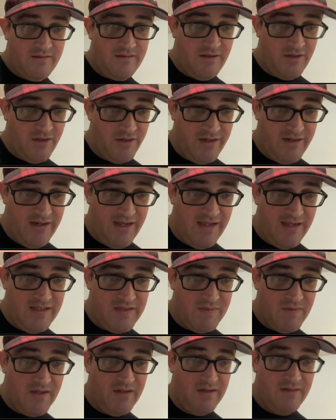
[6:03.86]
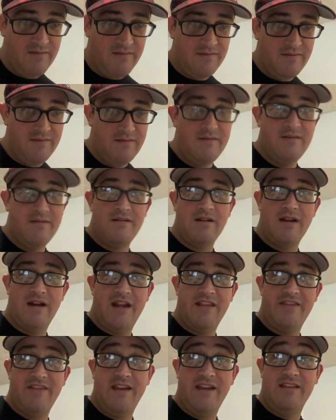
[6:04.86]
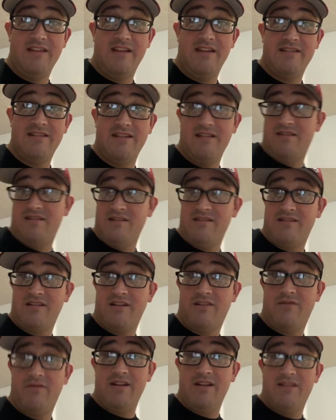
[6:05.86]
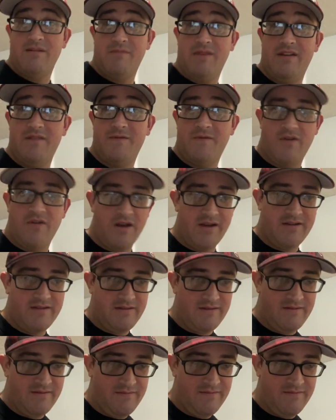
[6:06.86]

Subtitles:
Good enhancement. And I think the assistant's going to read some of these for us.